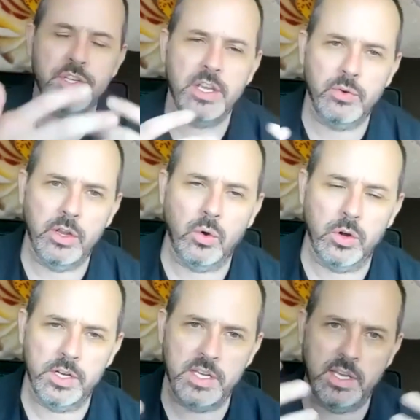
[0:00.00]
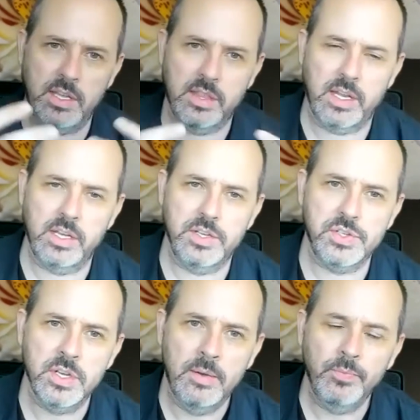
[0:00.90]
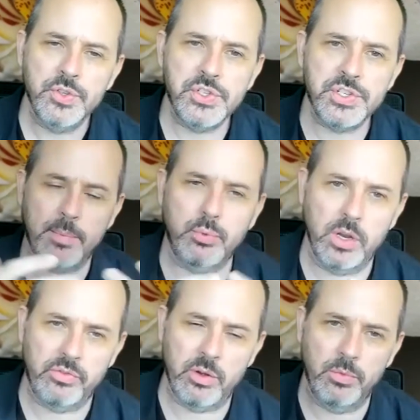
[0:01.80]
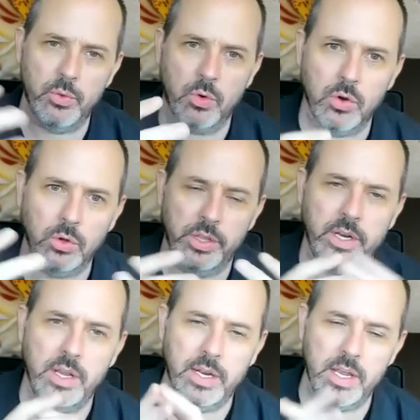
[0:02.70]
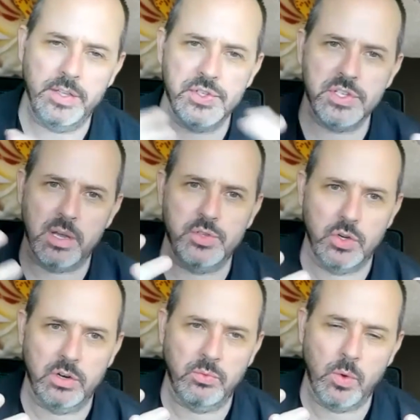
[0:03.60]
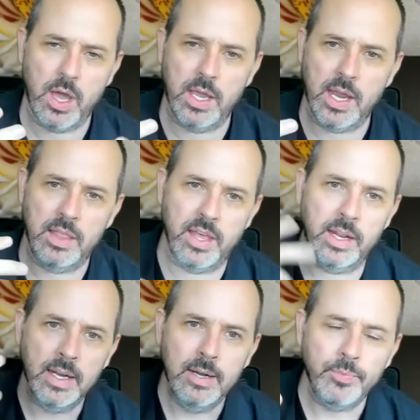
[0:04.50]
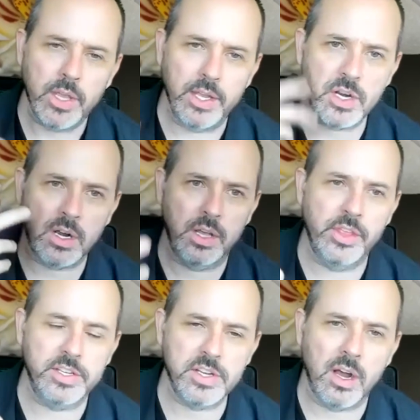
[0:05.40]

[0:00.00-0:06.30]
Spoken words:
of interiority that is separate from the world and in some sort of way, and that its